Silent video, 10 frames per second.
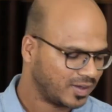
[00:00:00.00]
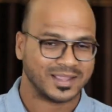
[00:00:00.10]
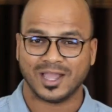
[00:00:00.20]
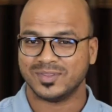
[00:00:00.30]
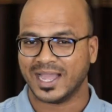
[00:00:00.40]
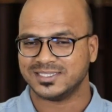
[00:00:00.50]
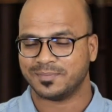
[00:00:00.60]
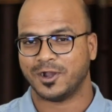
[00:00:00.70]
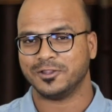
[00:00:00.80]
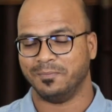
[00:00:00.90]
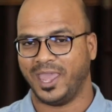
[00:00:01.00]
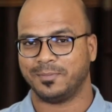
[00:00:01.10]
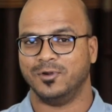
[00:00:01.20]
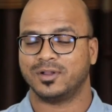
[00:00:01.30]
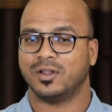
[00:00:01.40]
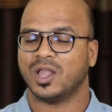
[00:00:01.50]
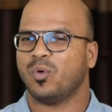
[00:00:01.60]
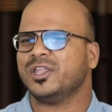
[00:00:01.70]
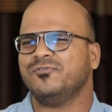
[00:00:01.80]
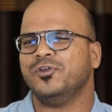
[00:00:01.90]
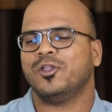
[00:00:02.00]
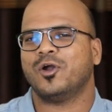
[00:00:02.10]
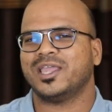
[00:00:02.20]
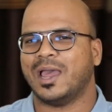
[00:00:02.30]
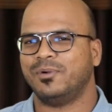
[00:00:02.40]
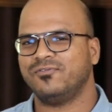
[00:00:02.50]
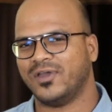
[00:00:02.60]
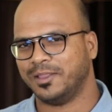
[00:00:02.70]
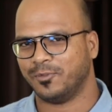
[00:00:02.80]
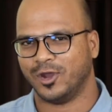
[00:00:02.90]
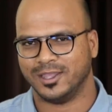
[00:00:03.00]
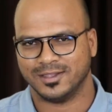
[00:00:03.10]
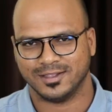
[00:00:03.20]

Okay, now that's about MacBook. Now what if you are not an Apple fanboy?